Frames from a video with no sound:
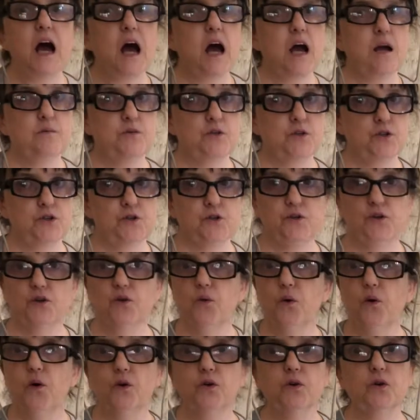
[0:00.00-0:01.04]
I'm sure
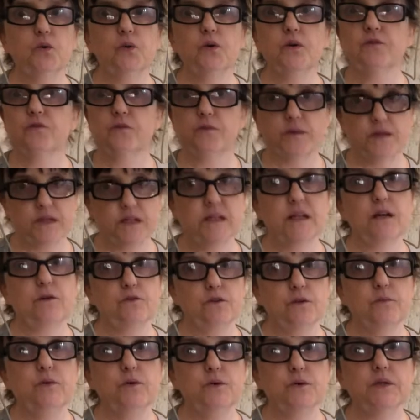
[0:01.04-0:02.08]
you all know it from the
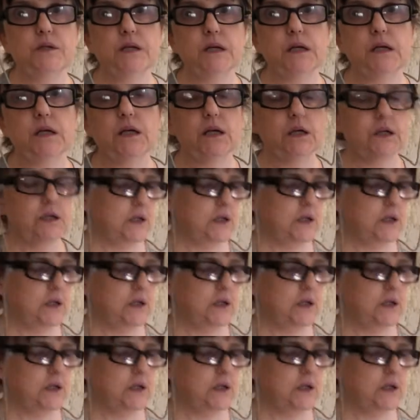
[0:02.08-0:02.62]
sound of music.